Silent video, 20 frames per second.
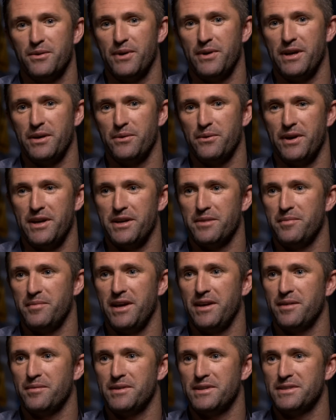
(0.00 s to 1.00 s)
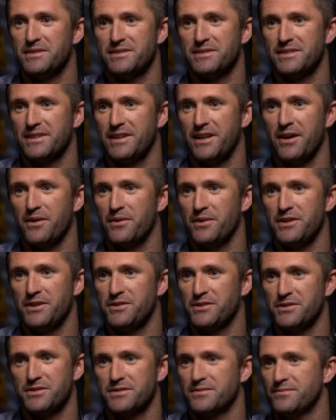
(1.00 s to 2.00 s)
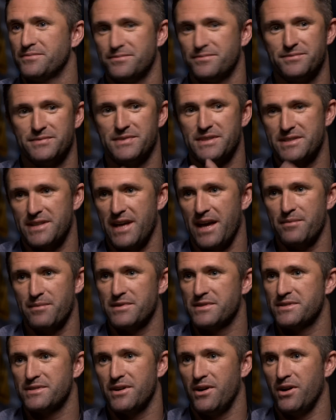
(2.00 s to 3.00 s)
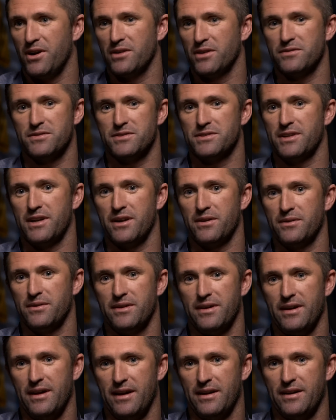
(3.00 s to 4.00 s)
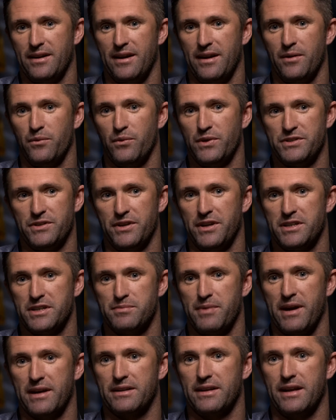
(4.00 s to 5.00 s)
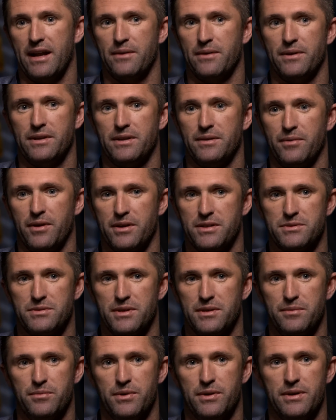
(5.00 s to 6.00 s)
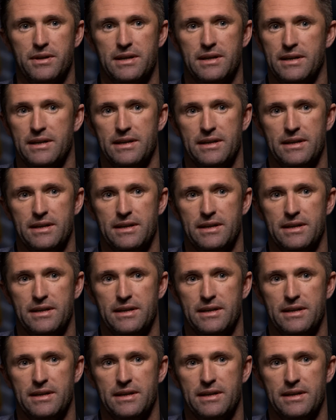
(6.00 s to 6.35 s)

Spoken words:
when you meet him, he's just the same as all of us, you know, and which I expected anyway, to be honest with you.